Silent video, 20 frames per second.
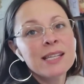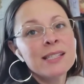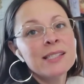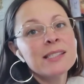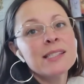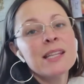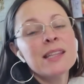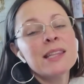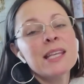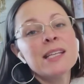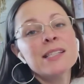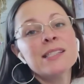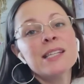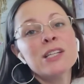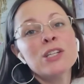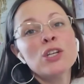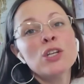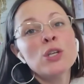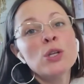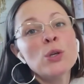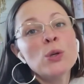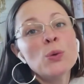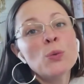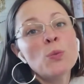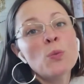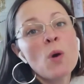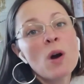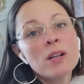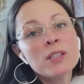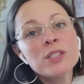it's the things that you
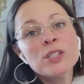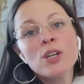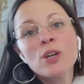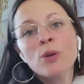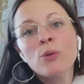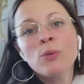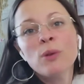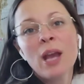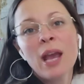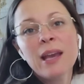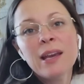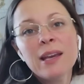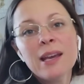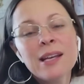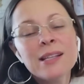want to create.